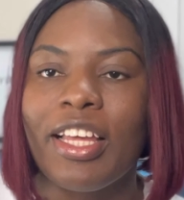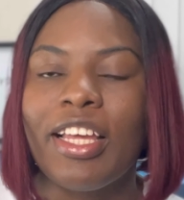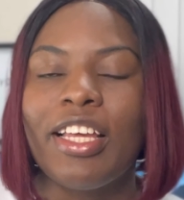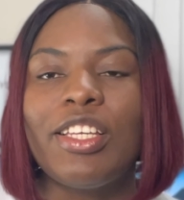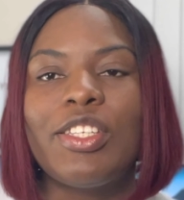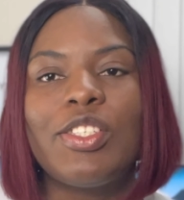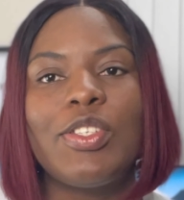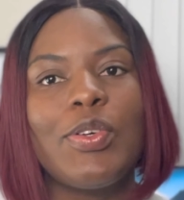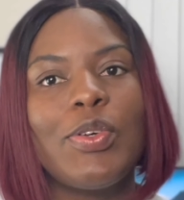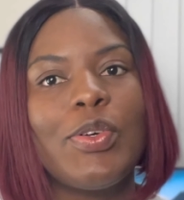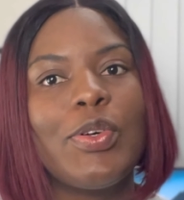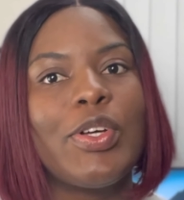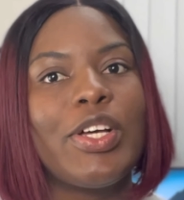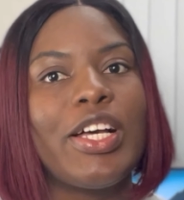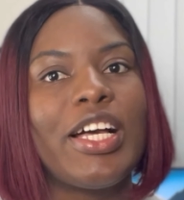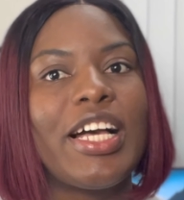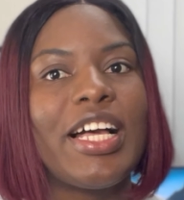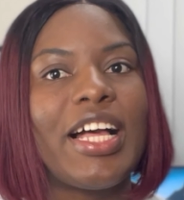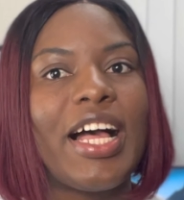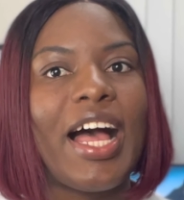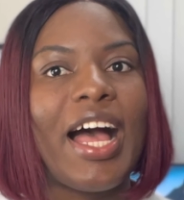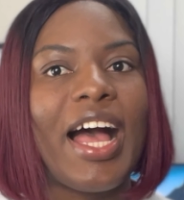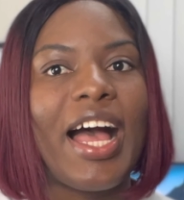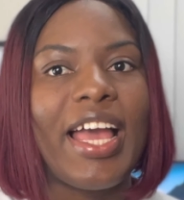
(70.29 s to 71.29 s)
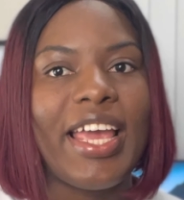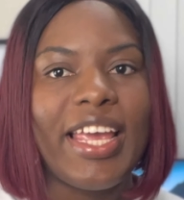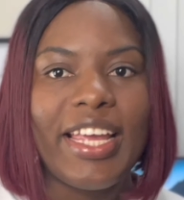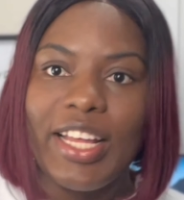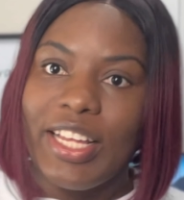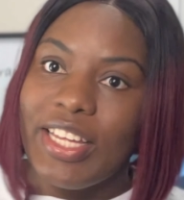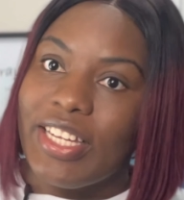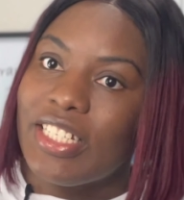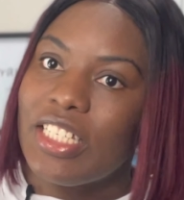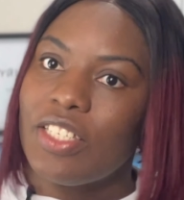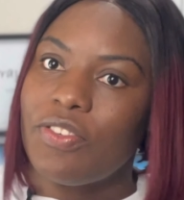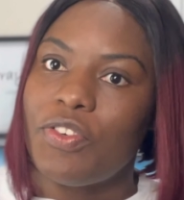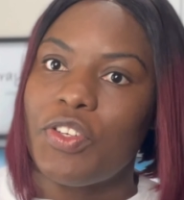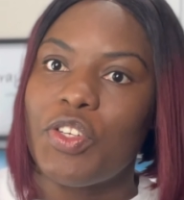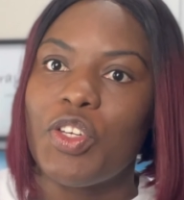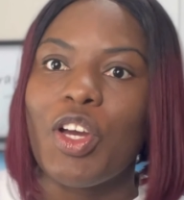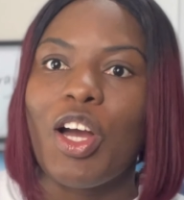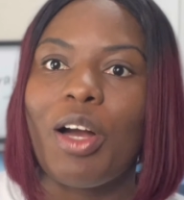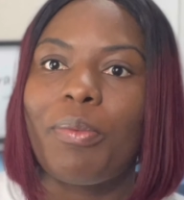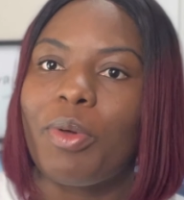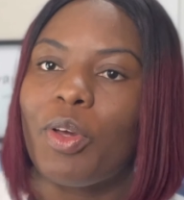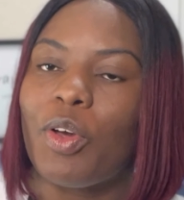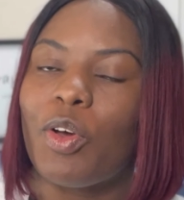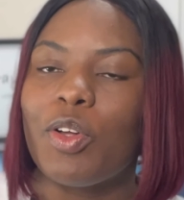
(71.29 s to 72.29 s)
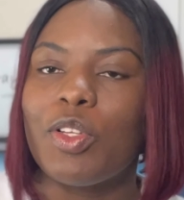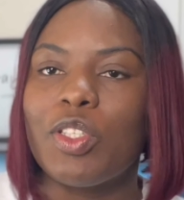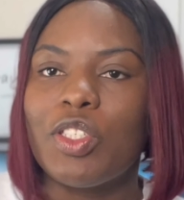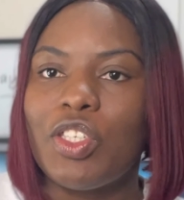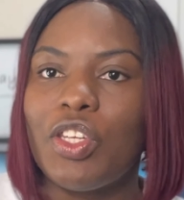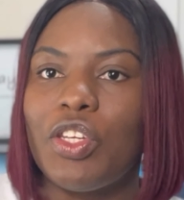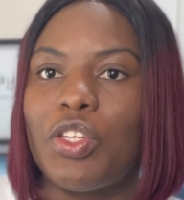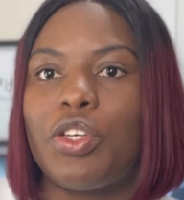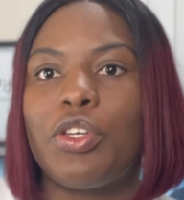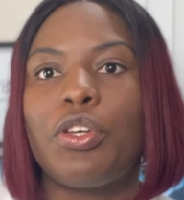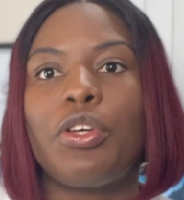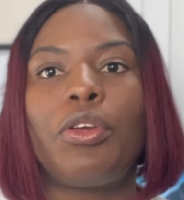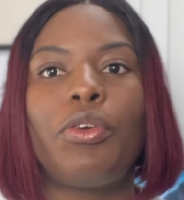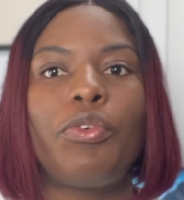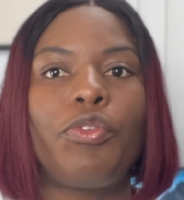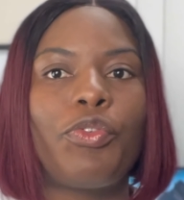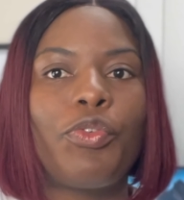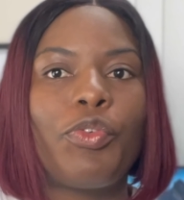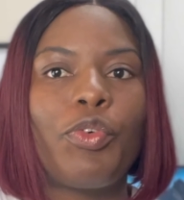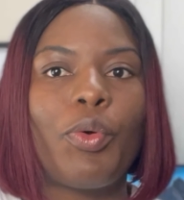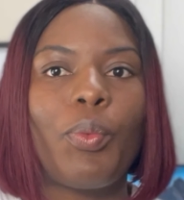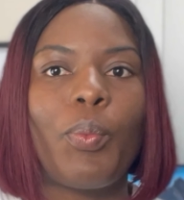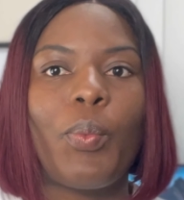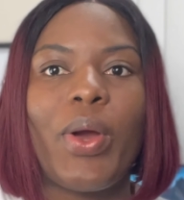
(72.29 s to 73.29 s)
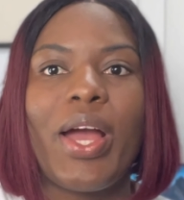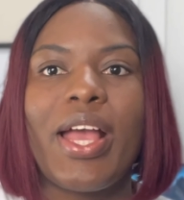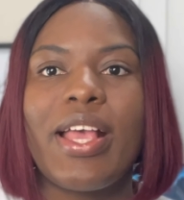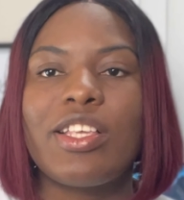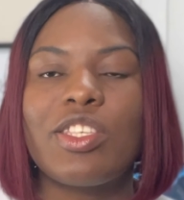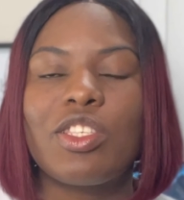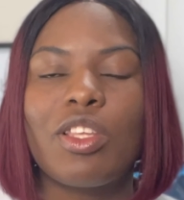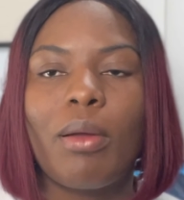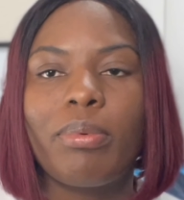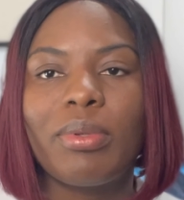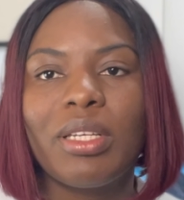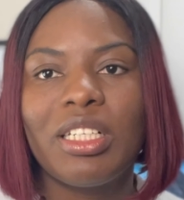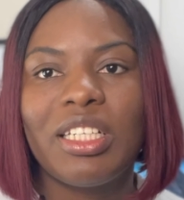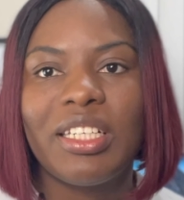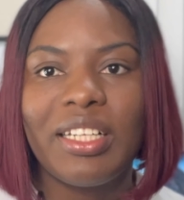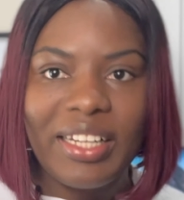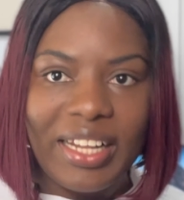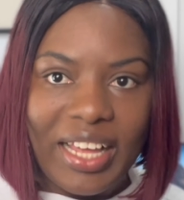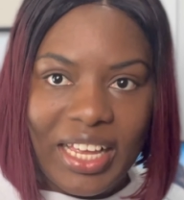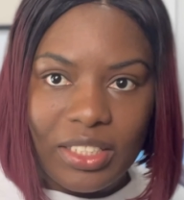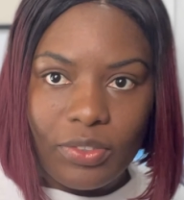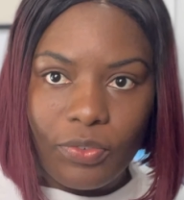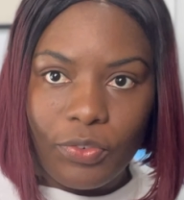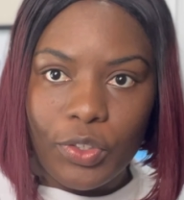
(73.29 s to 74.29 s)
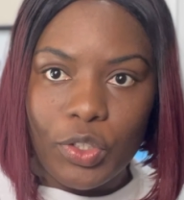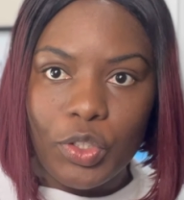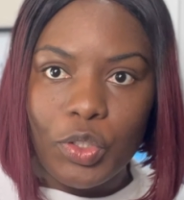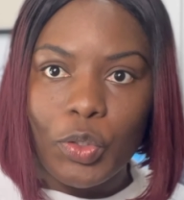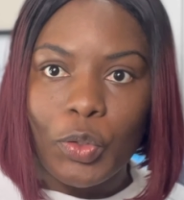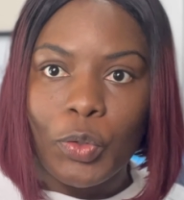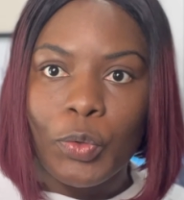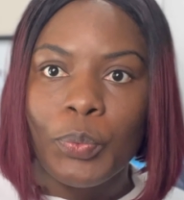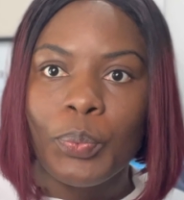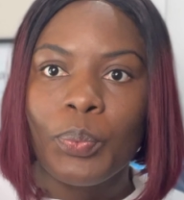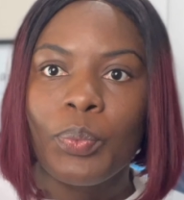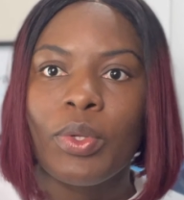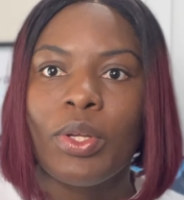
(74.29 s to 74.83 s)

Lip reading: So in this video, I'll be continuing from where I stopped in the last video.